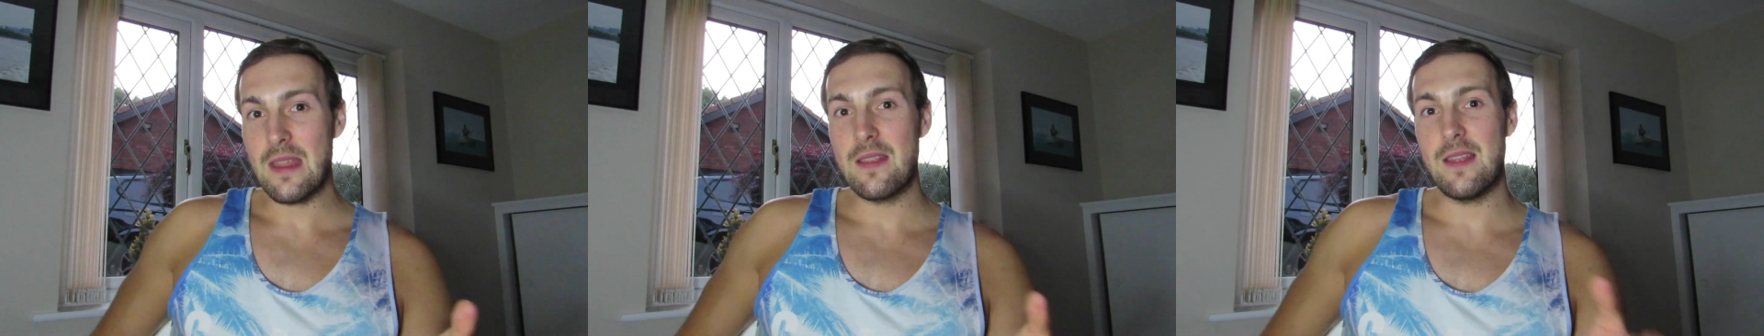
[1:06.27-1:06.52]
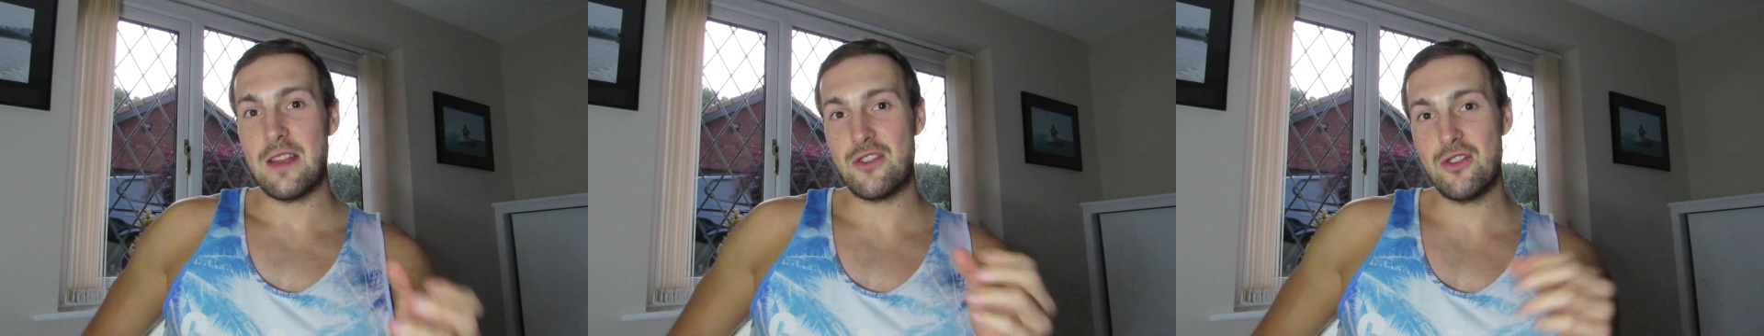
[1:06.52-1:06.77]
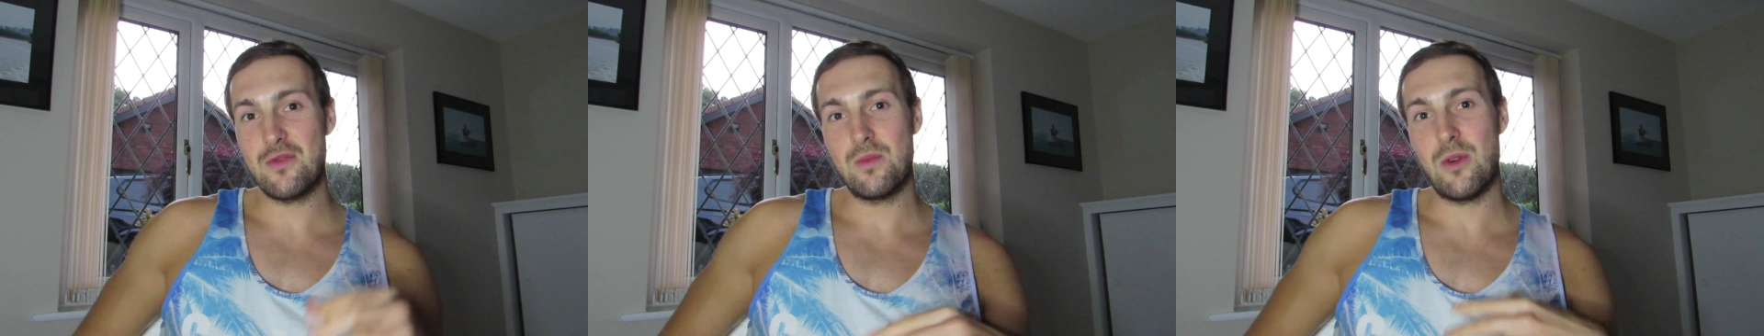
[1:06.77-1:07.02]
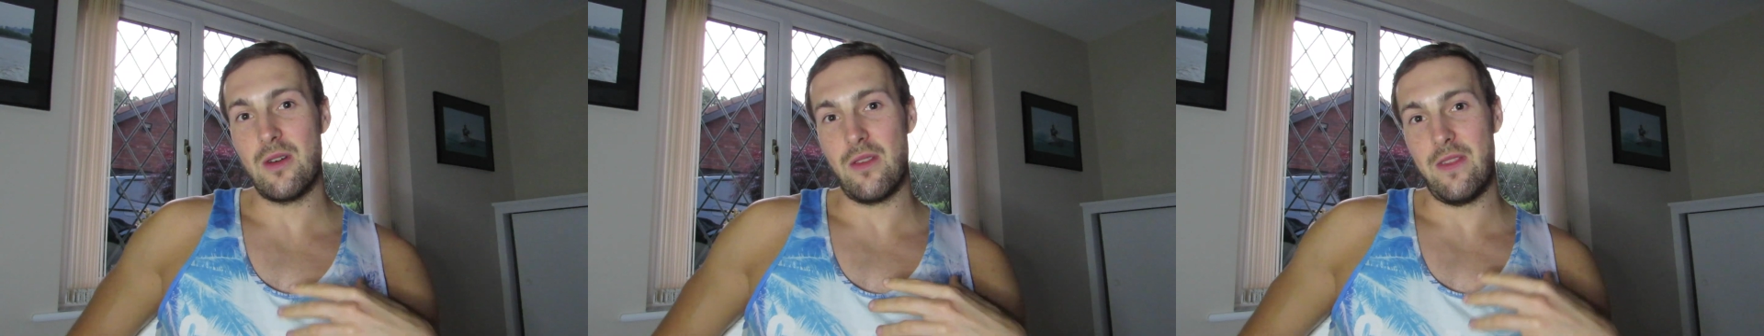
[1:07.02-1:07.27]
that just
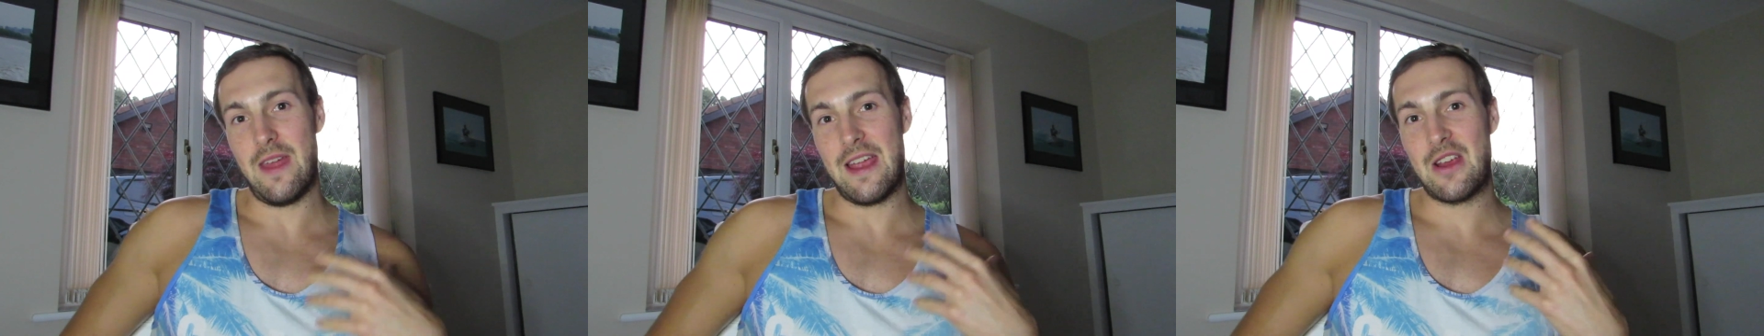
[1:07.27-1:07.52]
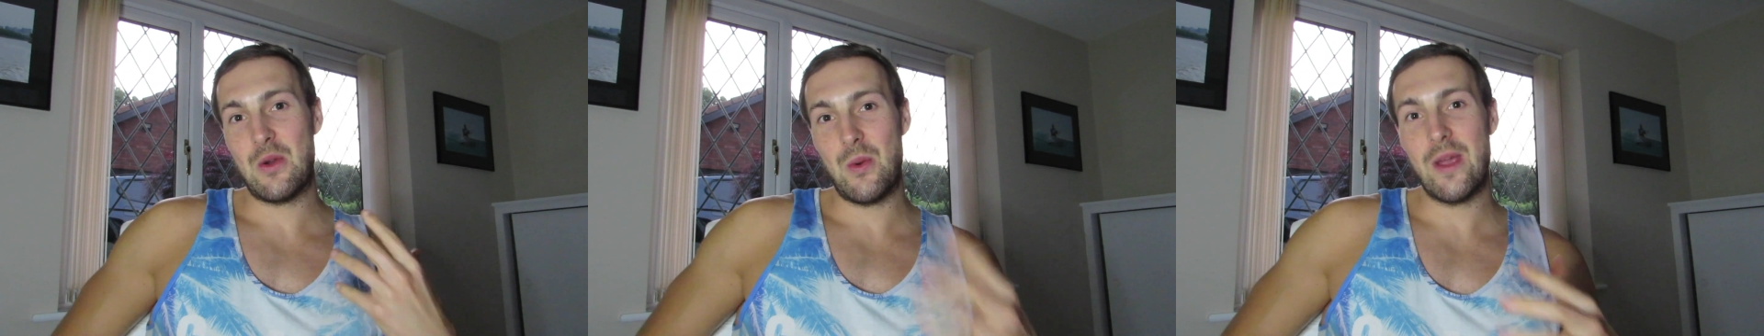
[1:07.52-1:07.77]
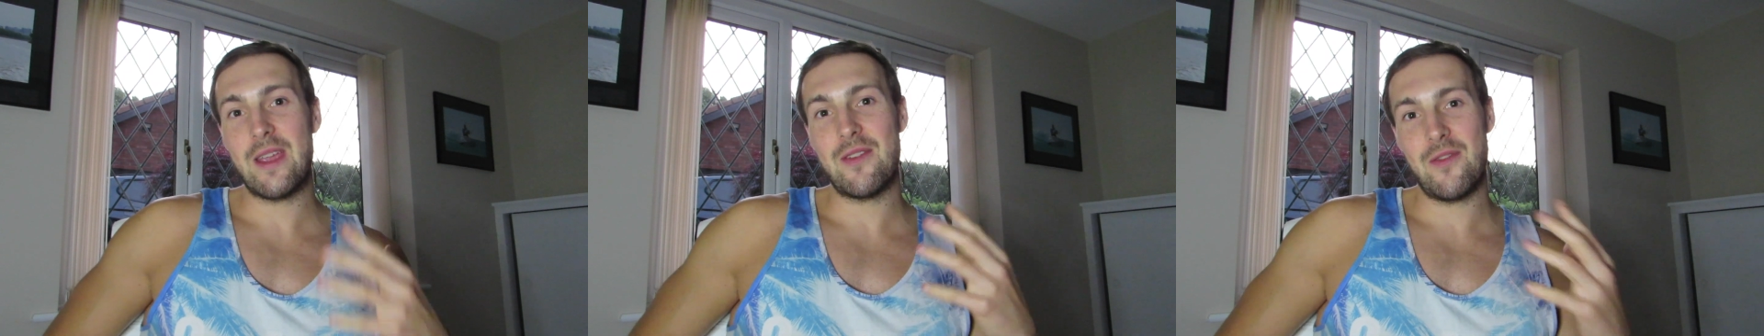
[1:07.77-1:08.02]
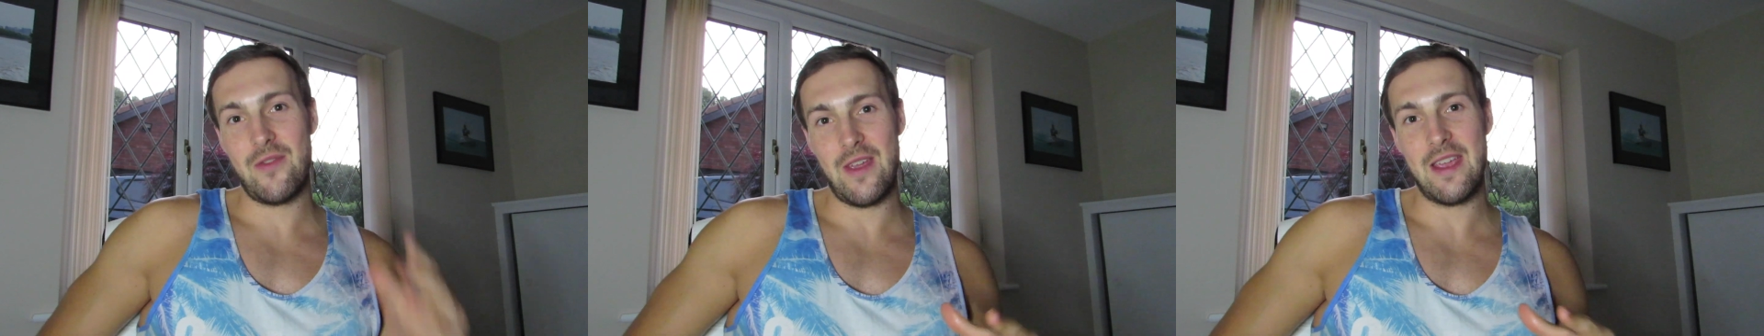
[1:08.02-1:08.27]
want that quick
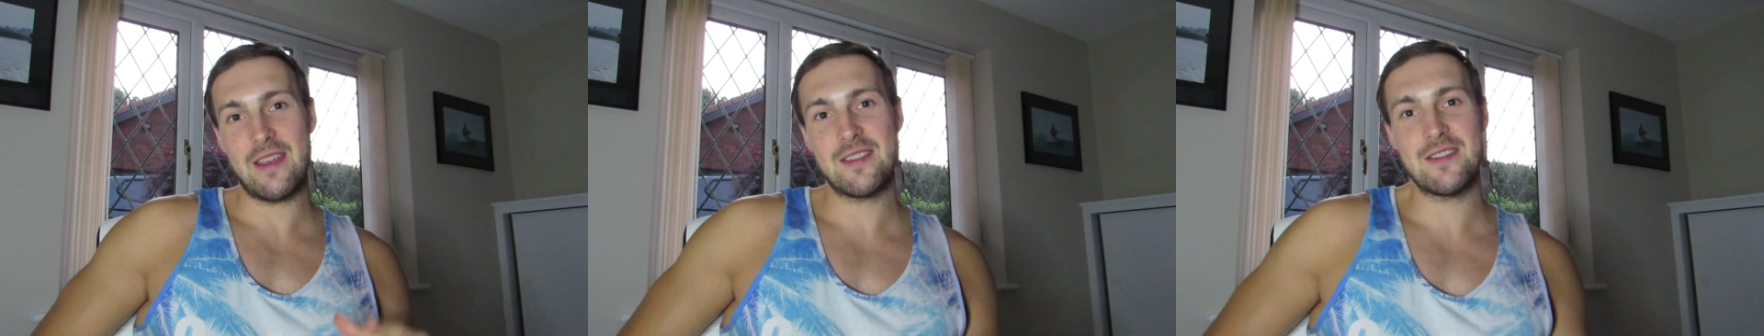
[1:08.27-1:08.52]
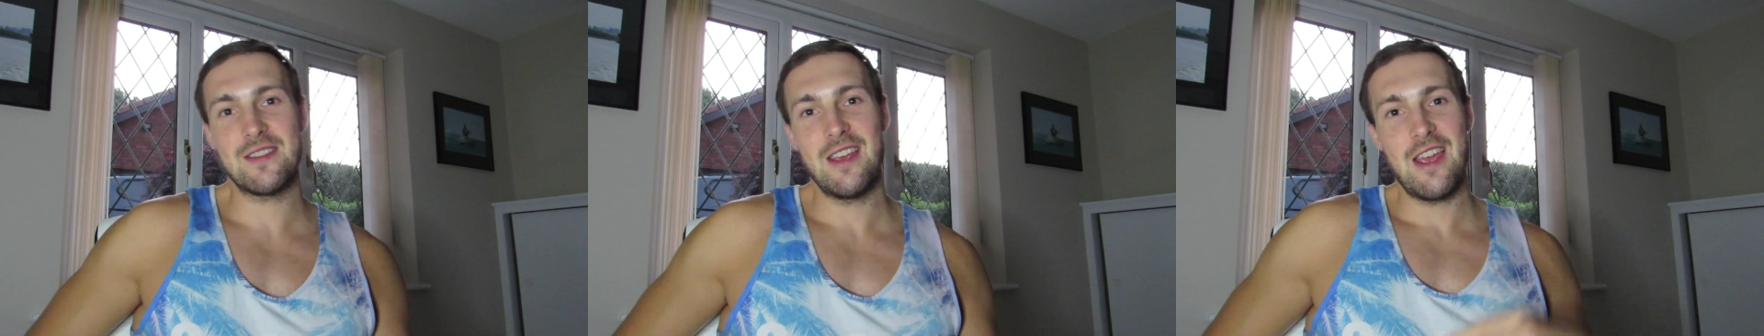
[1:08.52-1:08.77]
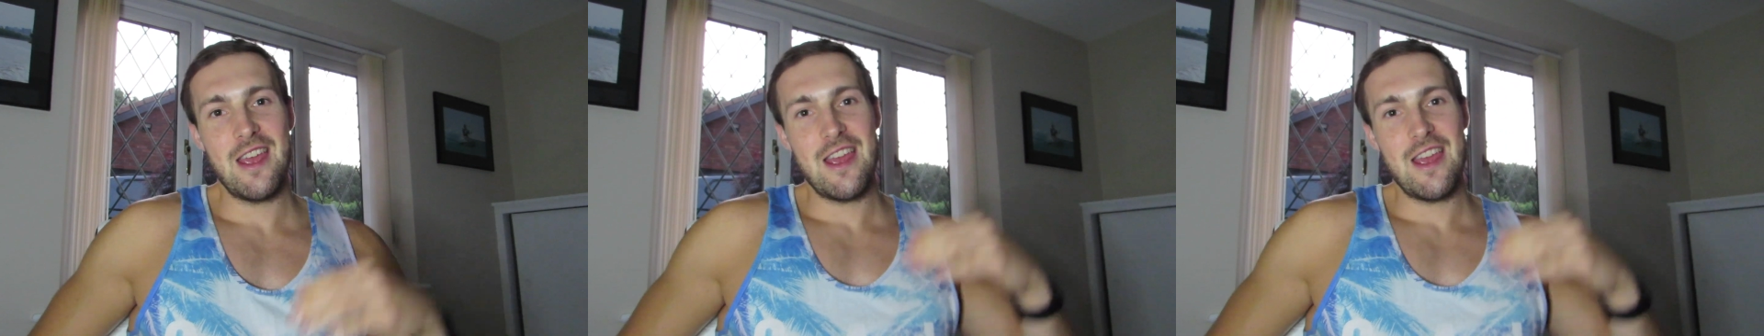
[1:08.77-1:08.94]
fix,